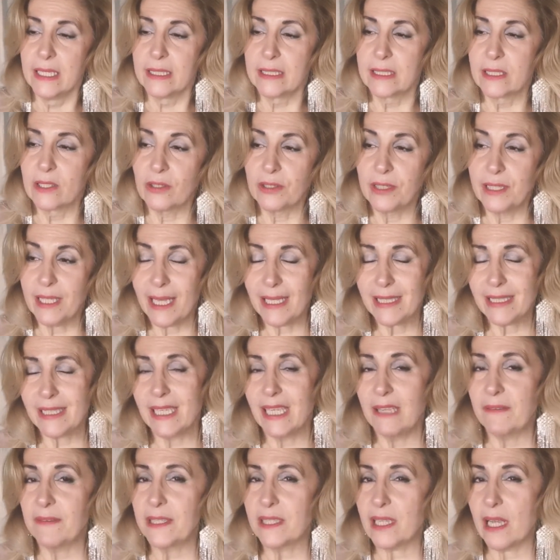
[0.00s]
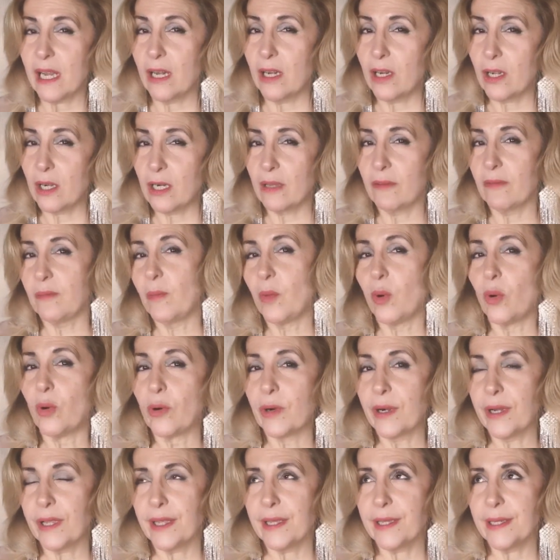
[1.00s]
So that gives a lot of
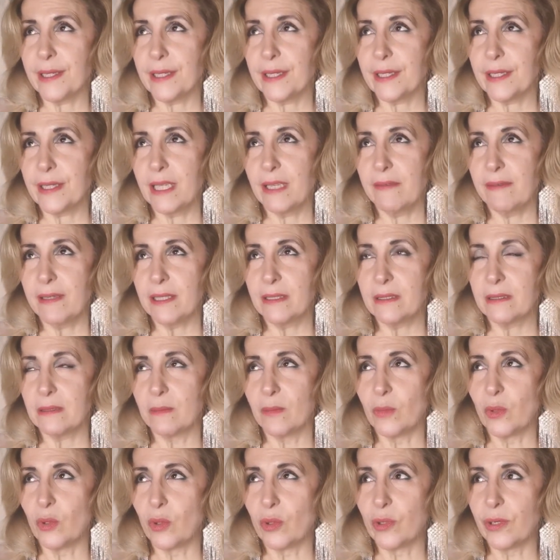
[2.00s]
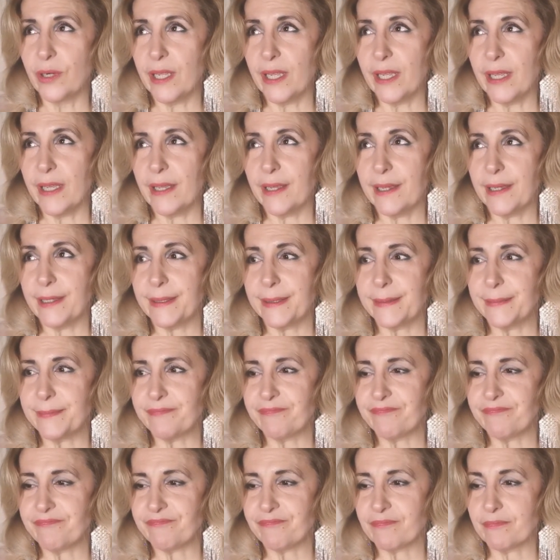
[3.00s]
more, give it more
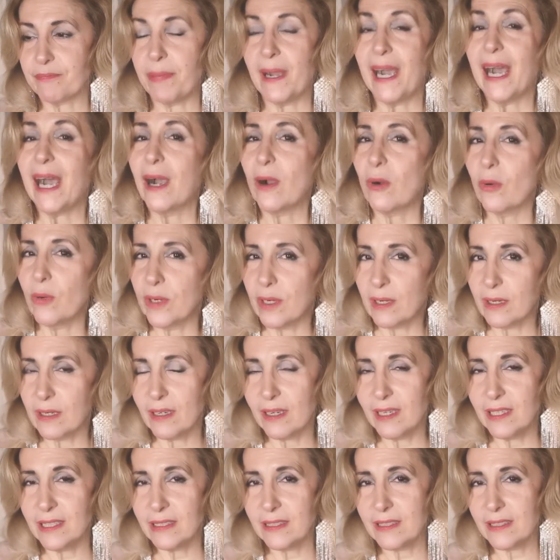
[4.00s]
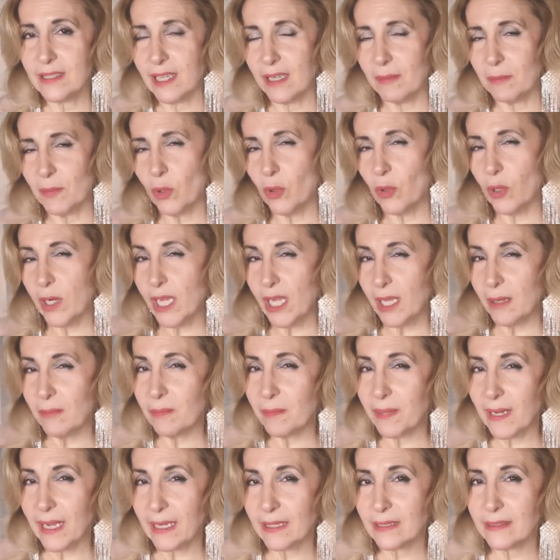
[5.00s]
power, let's say, more
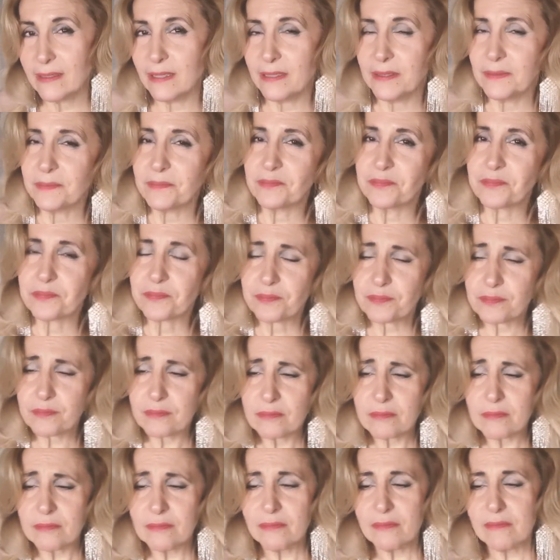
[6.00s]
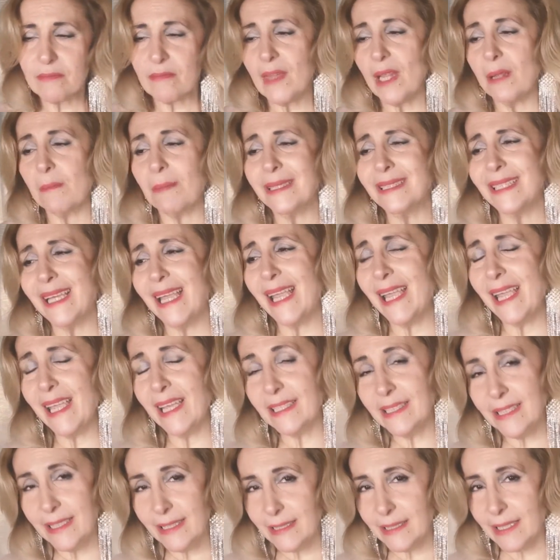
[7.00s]
impact. But
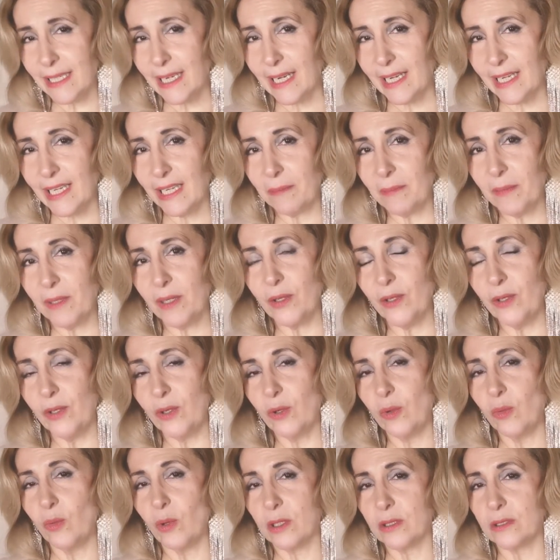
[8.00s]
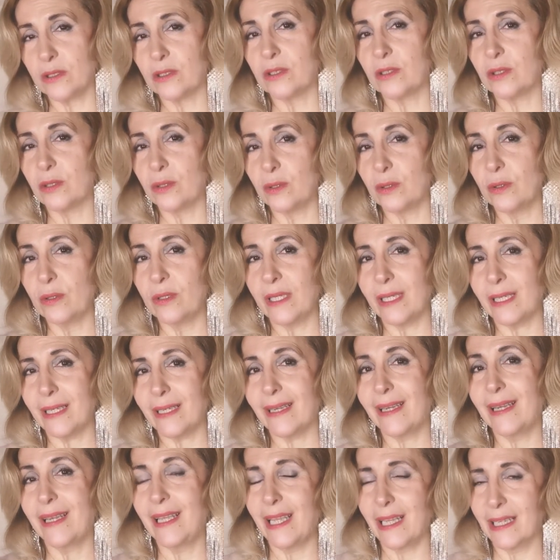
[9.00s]
anytime you want to
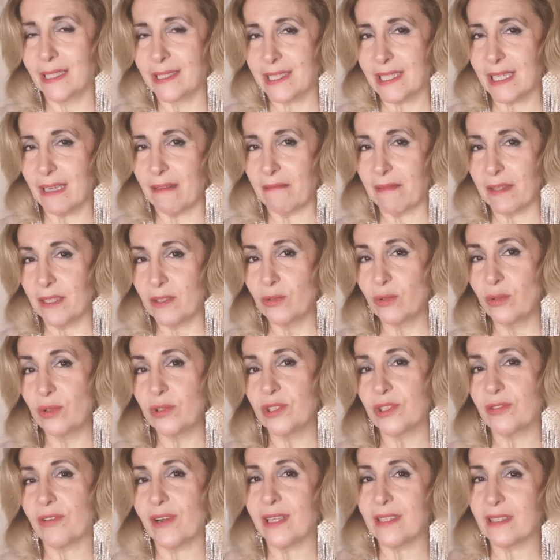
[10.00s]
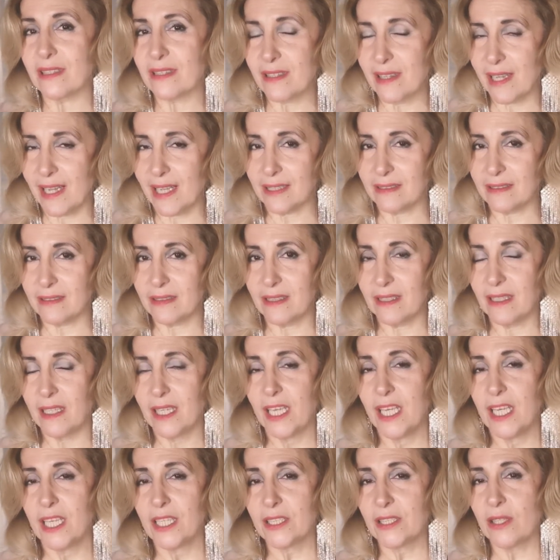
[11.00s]
heal something, to transcend.
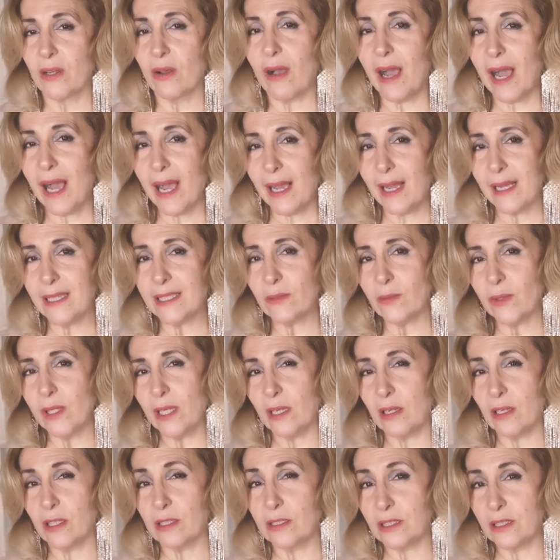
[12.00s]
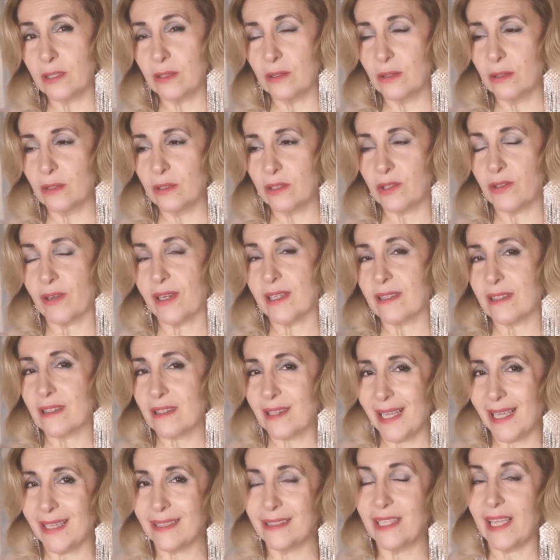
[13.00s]
So as we are going to
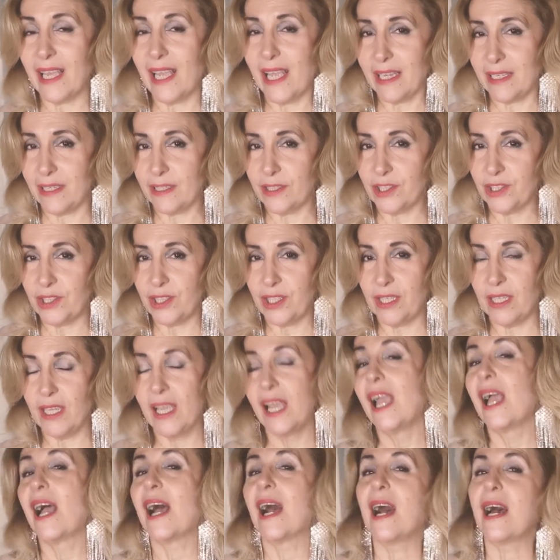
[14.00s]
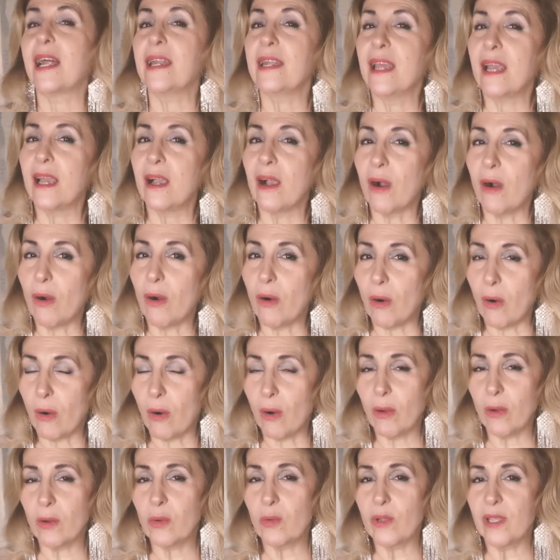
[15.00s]
transcend the energy, and
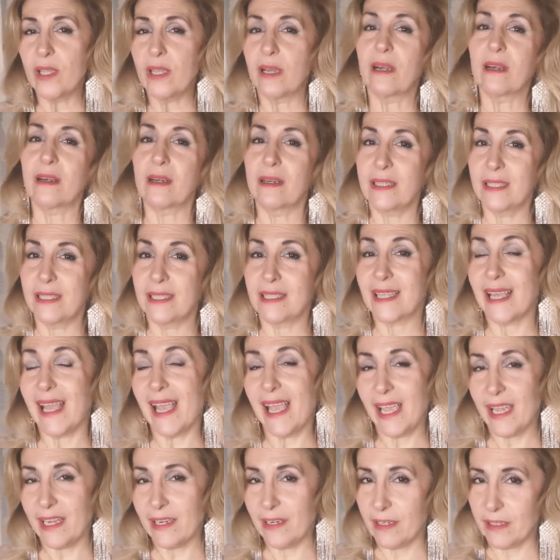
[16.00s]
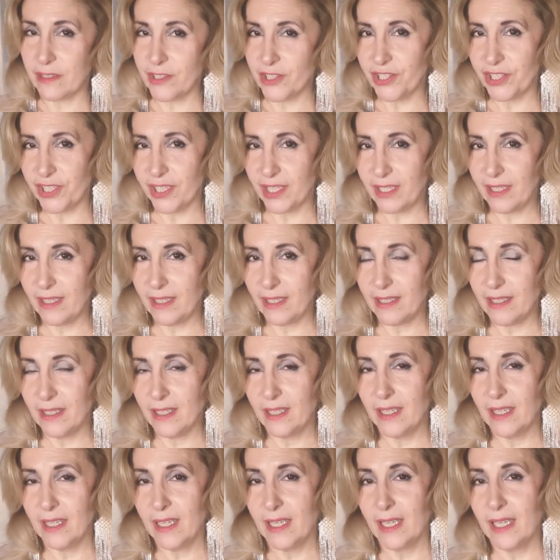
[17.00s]
all we are is energy,
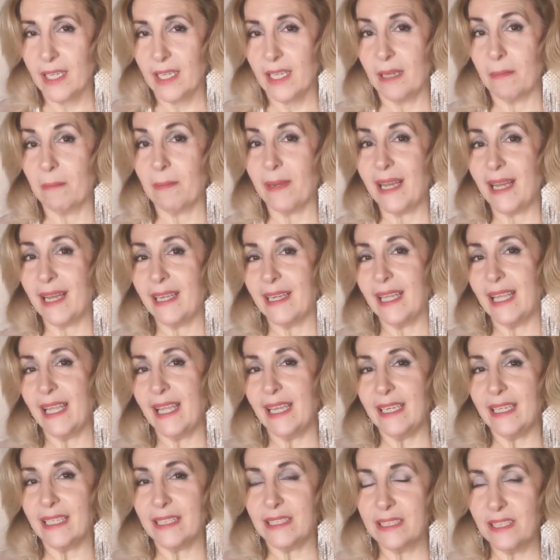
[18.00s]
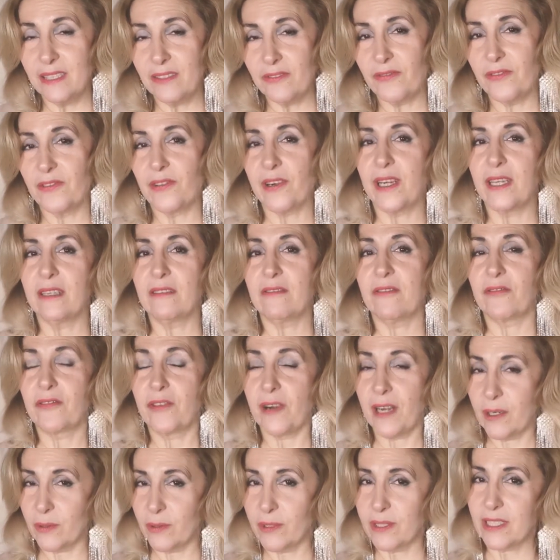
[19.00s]
but in a different
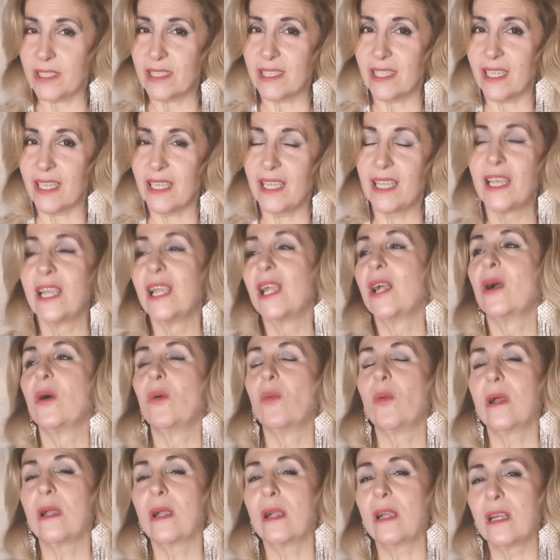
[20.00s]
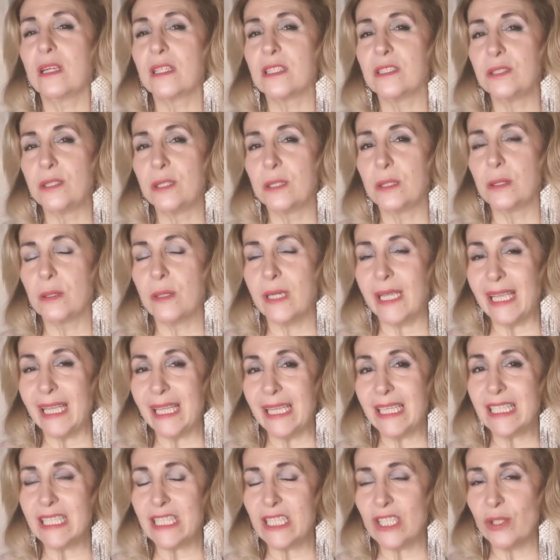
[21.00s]
frequency, what we're going to do
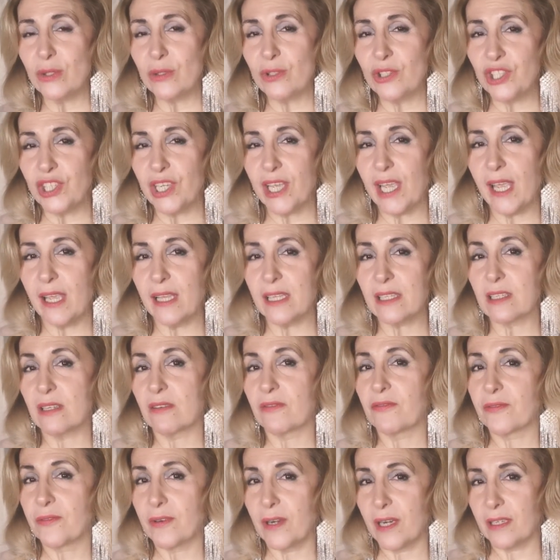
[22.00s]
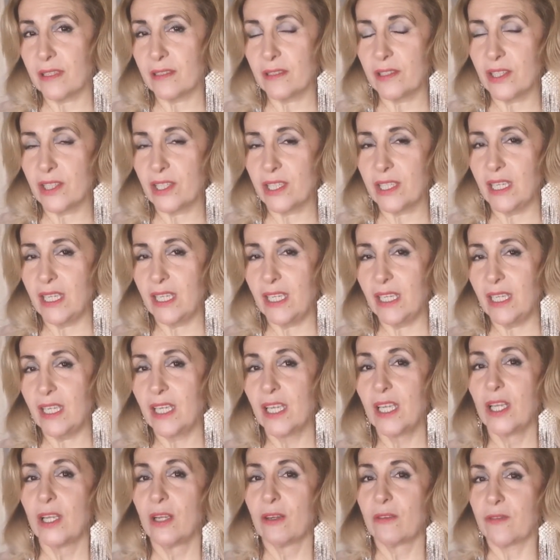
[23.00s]
is to change the frequency
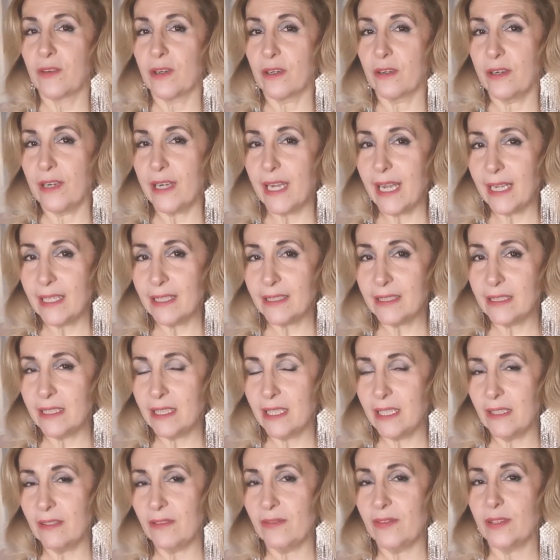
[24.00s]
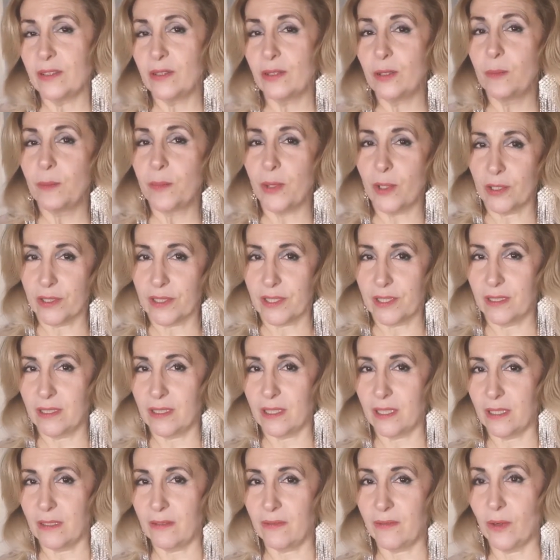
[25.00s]
from negative to
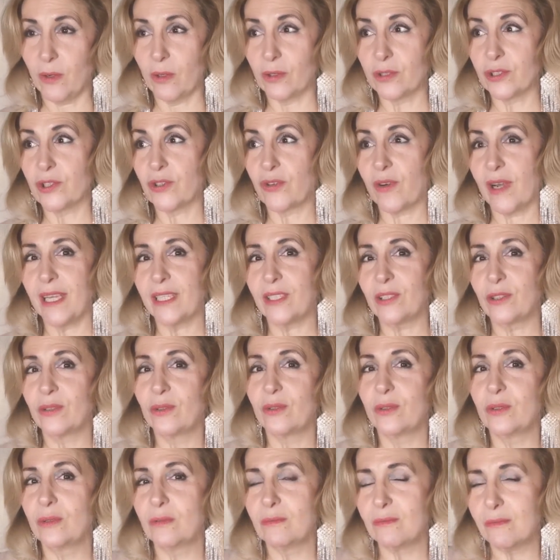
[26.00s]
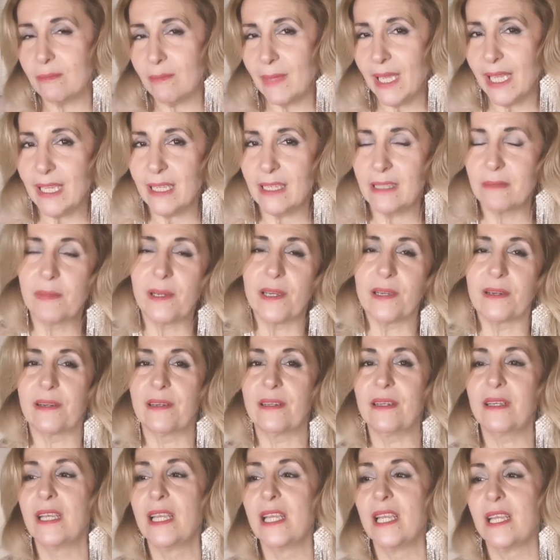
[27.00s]
positive, or try to make it
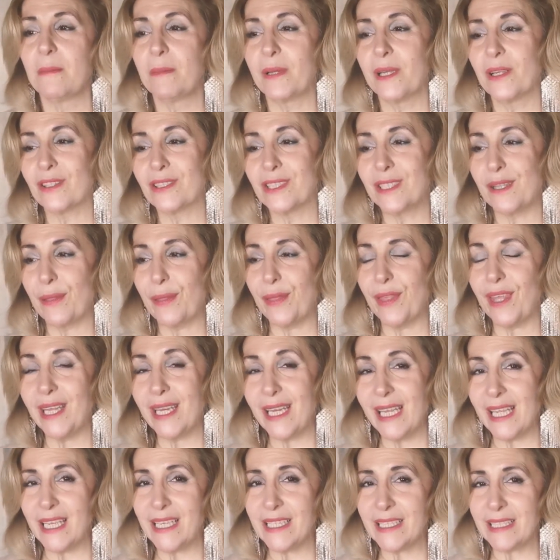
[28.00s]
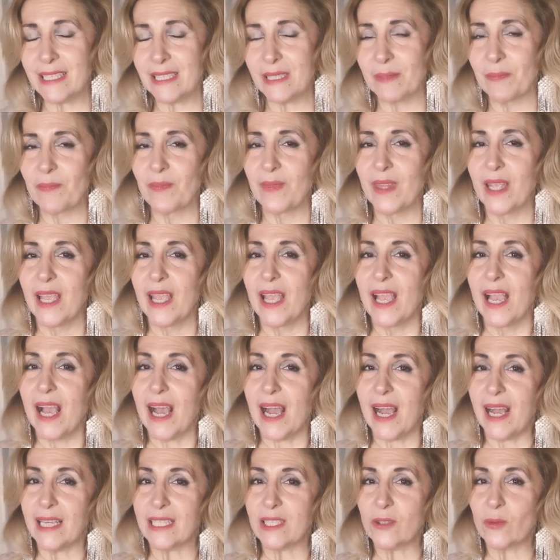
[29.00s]
better. Because the thing is,
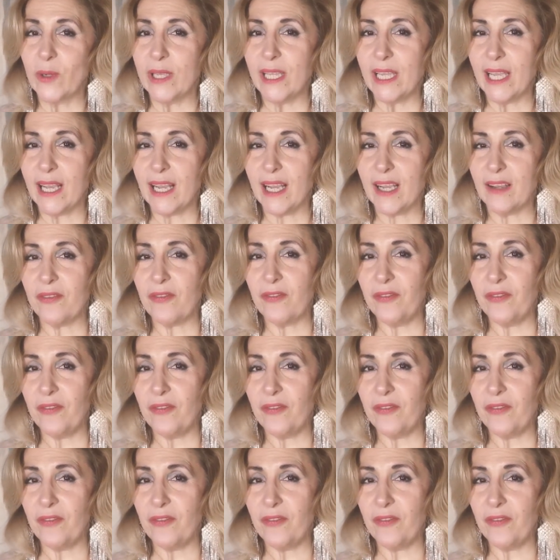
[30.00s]
as we are